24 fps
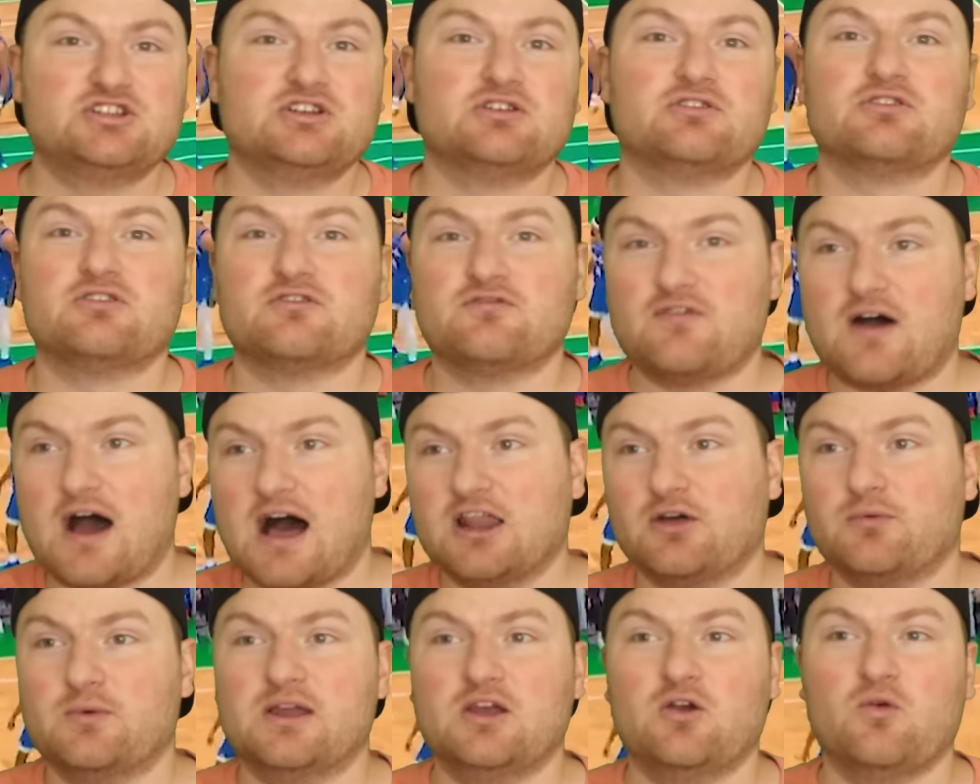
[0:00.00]
year or the
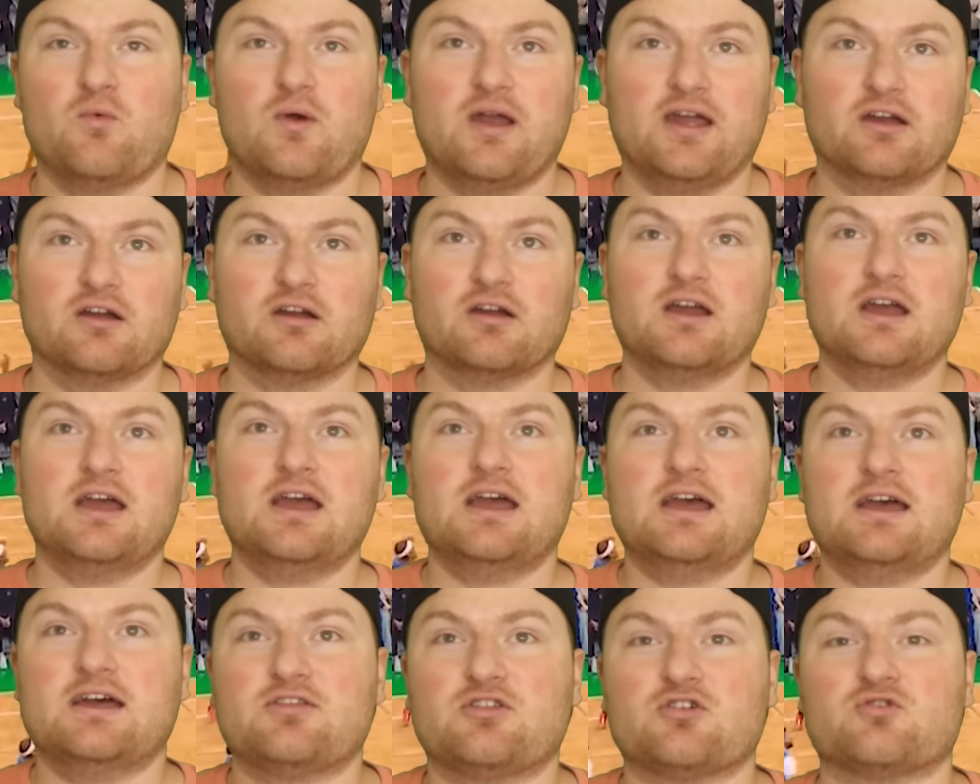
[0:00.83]
following, where
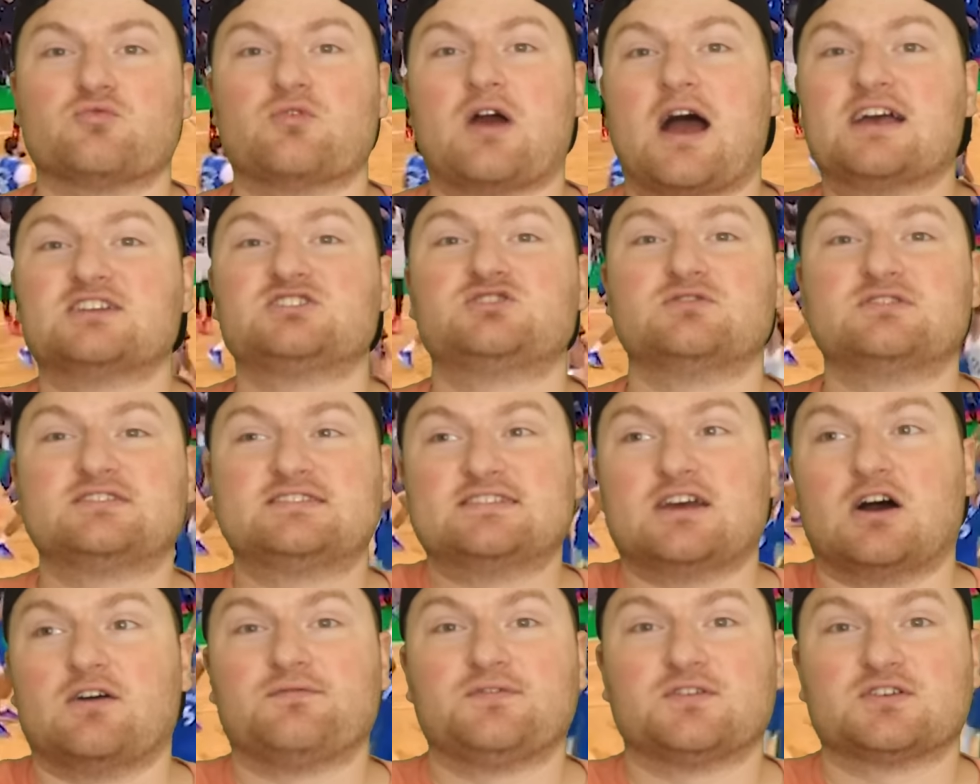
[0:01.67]
the roster
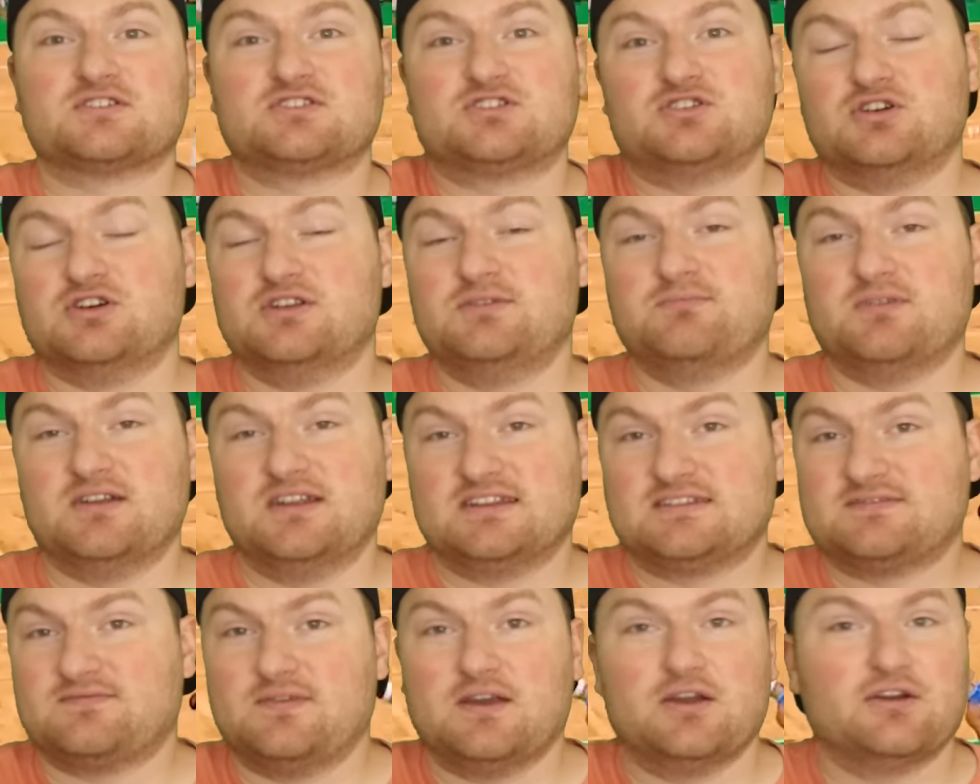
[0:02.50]
itself looks good, but
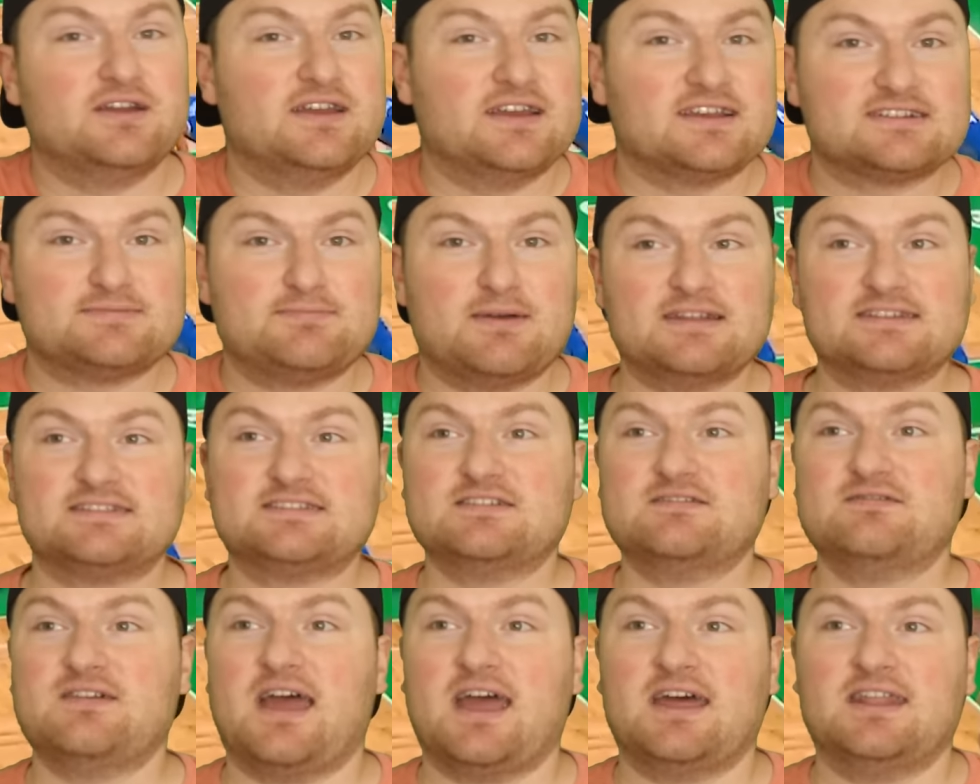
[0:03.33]
it's very
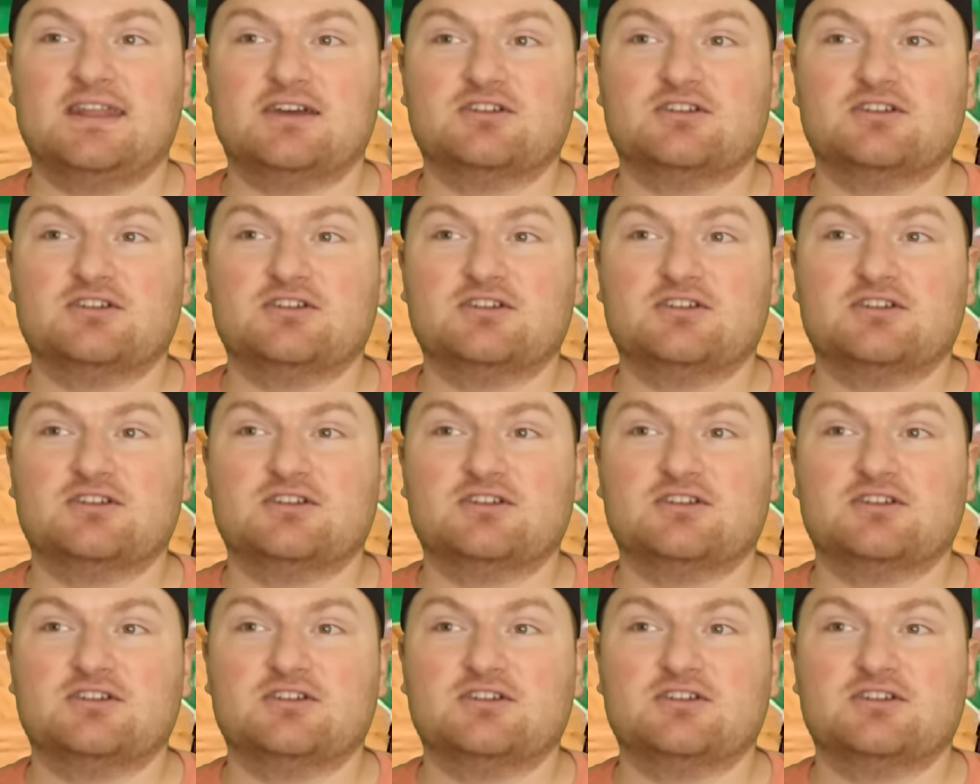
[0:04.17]
expensive, and